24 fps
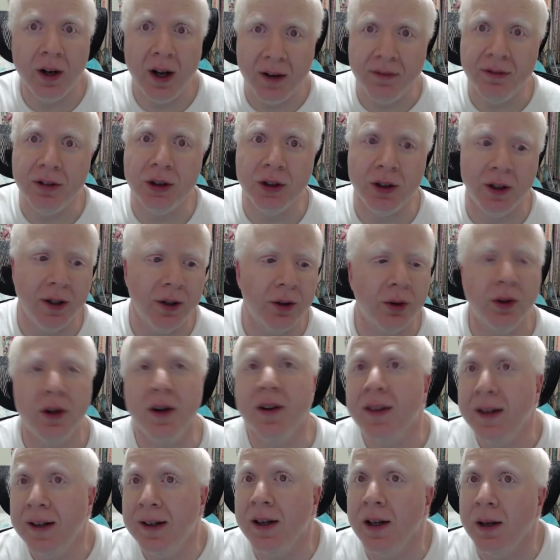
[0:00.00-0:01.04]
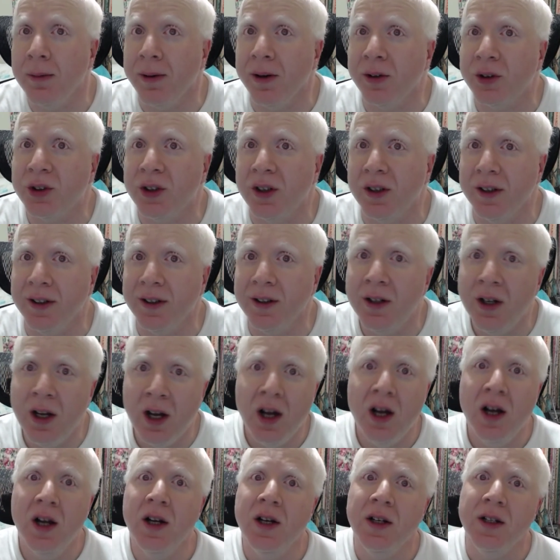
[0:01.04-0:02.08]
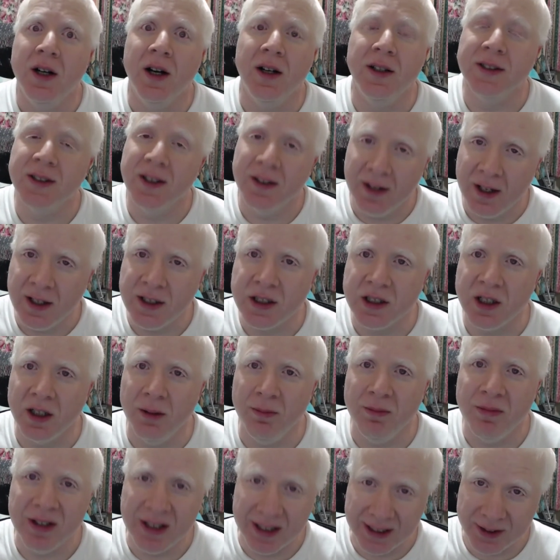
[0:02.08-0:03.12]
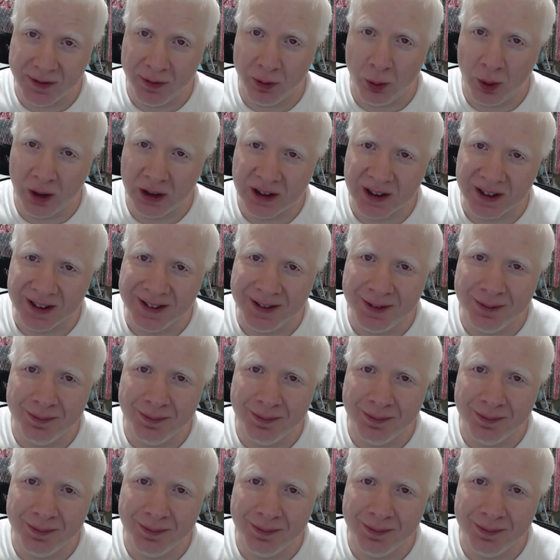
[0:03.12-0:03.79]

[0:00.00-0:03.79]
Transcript: haven't tried or are thinking about trying. Until next time, thanks for watching.